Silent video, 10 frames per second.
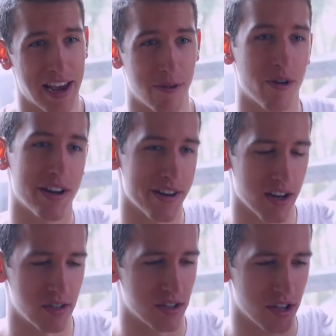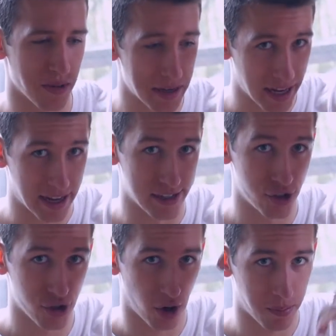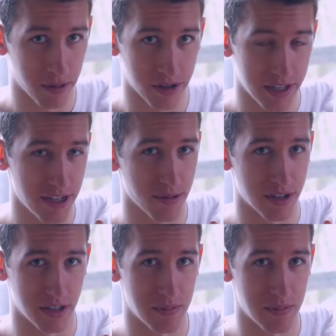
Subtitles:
and when it does, it's going to be a sharper decrease